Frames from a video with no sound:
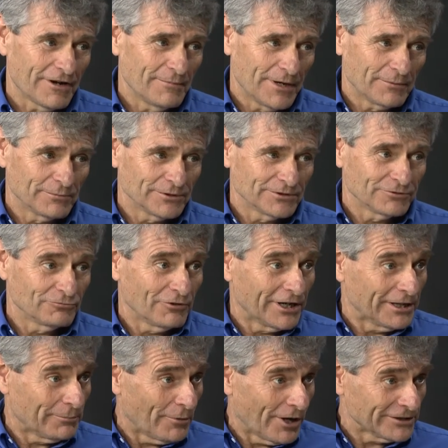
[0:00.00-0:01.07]
members run
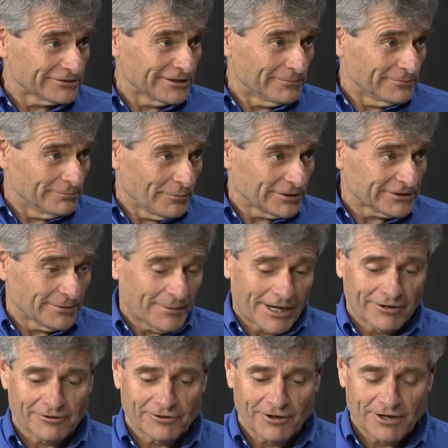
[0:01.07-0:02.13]
at Boston Boston
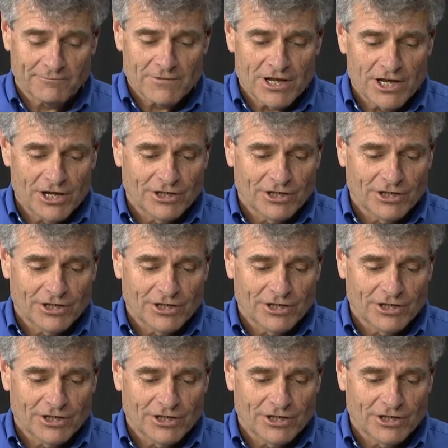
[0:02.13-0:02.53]
Marathon. Wow!